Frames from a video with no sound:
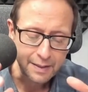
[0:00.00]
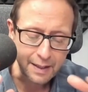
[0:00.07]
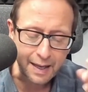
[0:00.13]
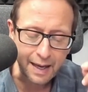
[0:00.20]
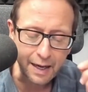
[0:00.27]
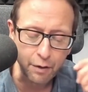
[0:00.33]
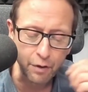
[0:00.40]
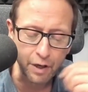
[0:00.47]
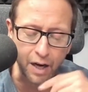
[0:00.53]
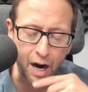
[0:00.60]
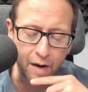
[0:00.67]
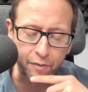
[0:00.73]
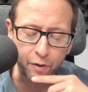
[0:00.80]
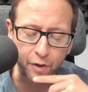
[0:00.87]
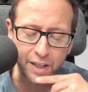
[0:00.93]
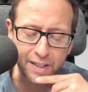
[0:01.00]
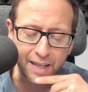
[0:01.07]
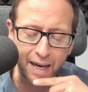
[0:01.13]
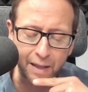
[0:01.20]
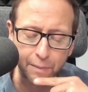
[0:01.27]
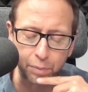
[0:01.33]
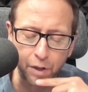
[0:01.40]
The key to recovery is
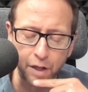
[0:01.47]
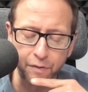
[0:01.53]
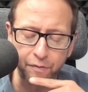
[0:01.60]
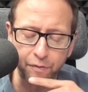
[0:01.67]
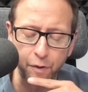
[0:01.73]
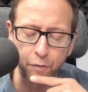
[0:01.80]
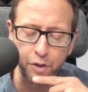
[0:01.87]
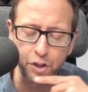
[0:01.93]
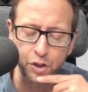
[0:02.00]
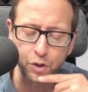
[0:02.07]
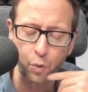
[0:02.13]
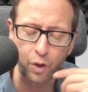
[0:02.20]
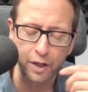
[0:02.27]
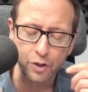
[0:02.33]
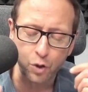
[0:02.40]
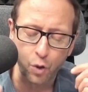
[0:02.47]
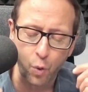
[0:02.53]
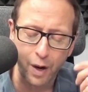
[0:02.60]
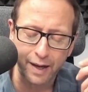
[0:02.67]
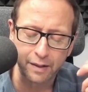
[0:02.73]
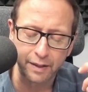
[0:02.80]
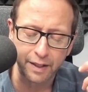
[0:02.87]
getting blood flow restored as
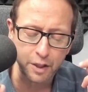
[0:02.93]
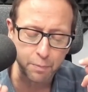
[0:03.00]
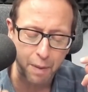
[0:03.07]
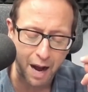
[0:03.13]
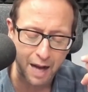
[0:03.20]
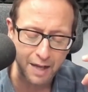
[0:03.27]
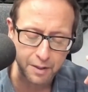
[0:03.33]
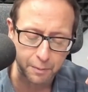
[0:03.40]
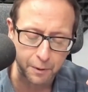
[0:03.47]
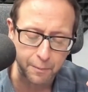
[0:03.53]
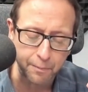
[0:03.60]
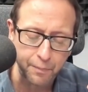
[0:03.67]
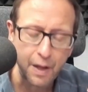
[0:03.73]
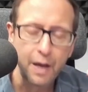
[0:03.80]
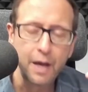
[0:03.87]
quickly as possible.